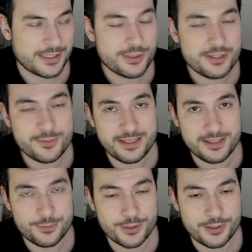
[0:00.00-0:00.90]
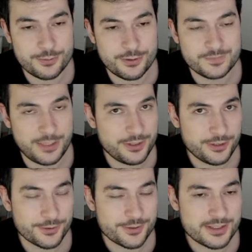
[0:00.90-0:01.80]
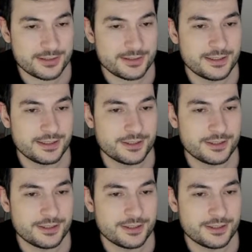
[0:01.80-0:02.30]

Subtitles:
I tried to make it work with Terragosa,